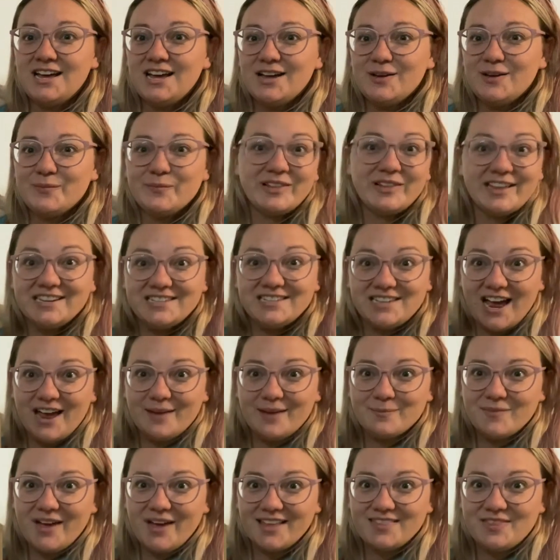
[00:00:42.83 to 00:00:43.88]

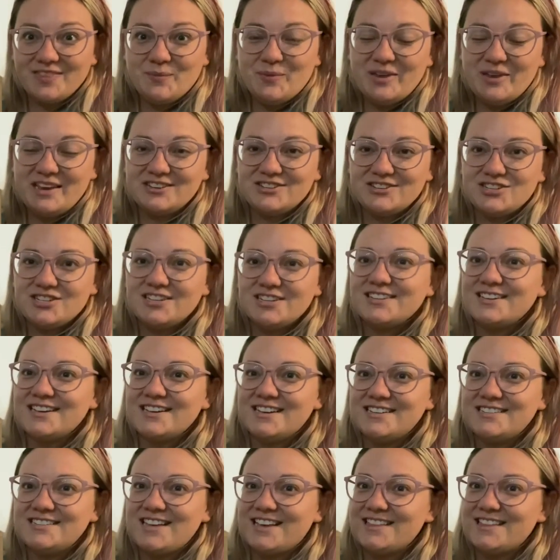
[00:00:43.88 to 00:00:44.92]
playtime at the beach
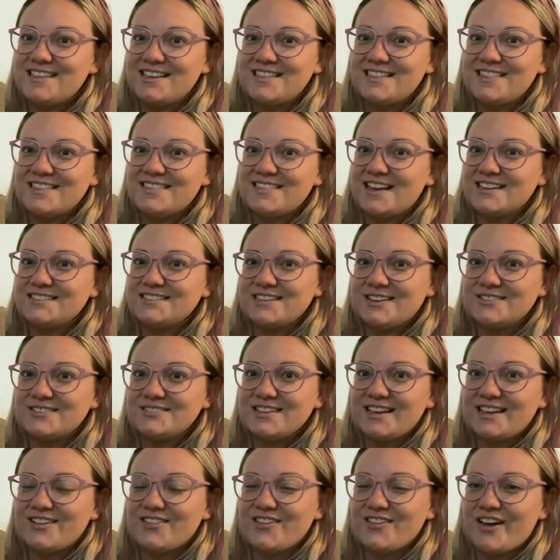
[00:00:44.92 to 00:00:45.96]
because I think that sounds
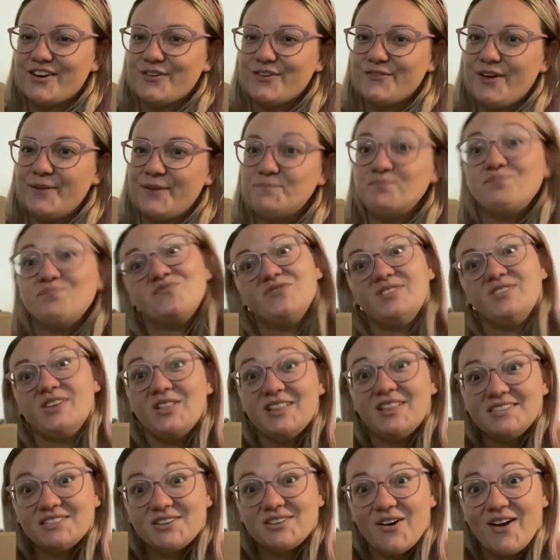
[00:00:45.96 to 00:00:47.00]
like a lot of fun. So
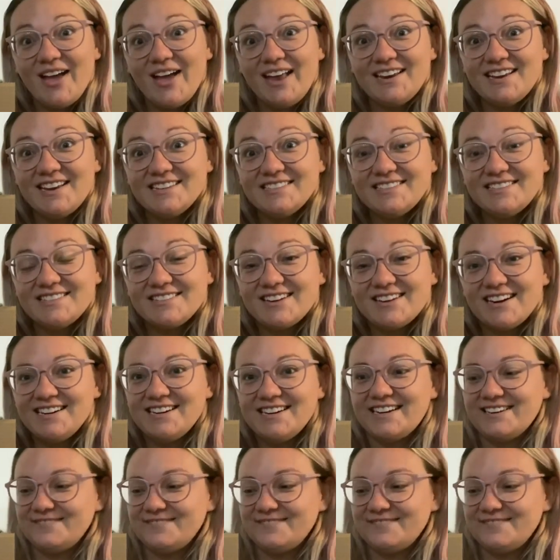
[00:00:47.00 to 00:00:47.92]
let's go ahead and get started.